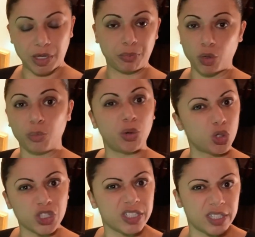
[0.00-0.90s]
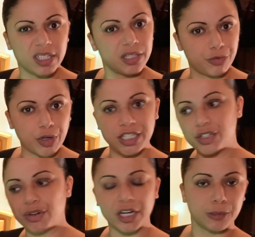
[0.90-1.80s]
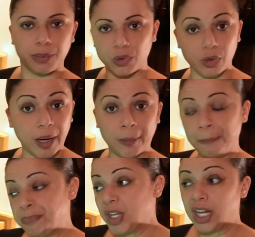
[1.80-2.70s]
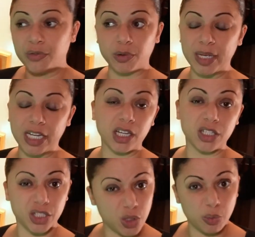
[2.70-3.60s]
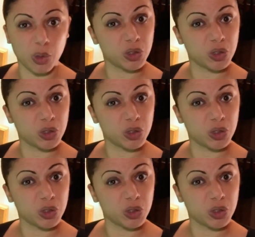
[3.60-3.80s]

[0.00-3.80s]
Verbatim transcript: portions into the freezer and I just pull them out, and if I'm making a soup or